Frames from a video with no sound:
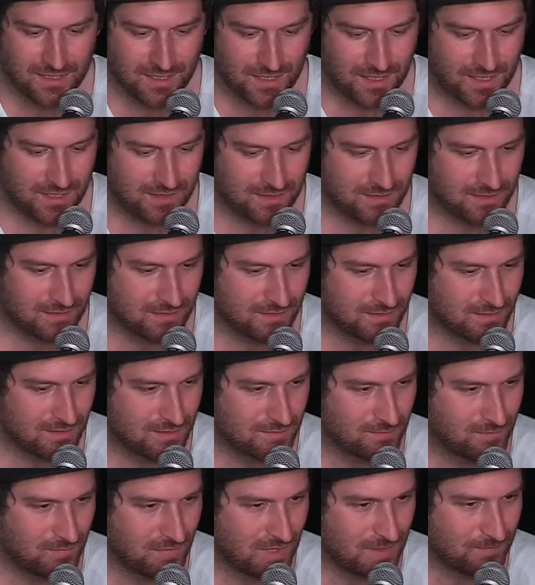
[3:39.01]

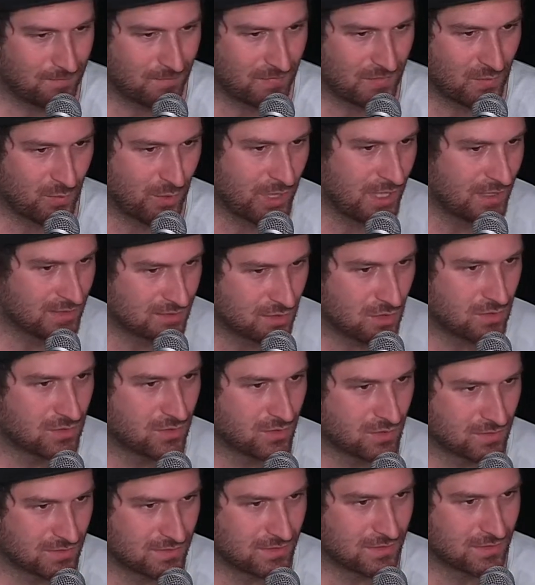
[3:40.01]
And when I saw
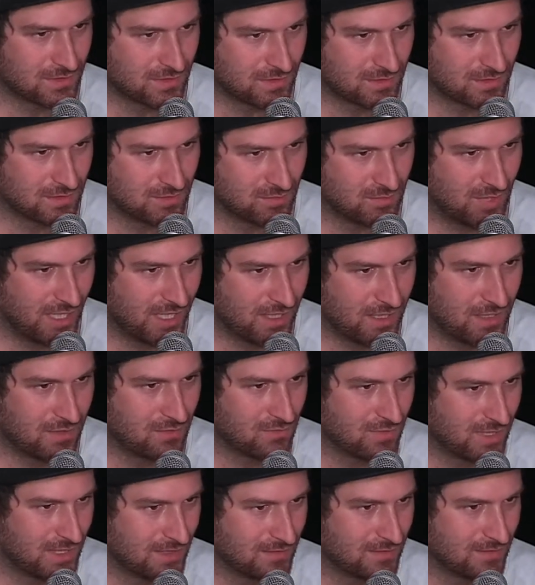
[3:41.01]
those black
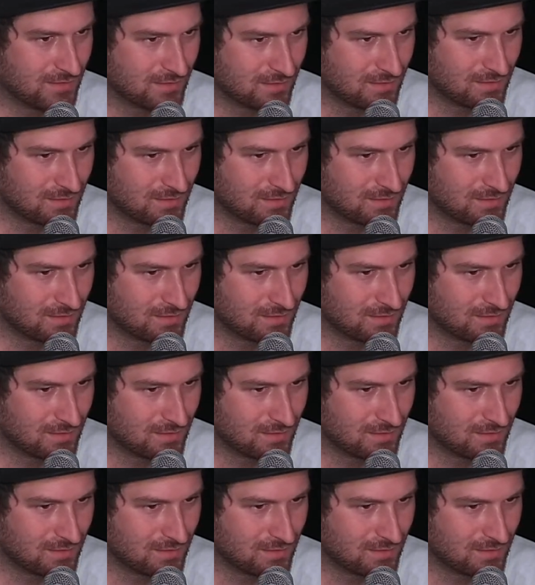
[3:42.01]
and white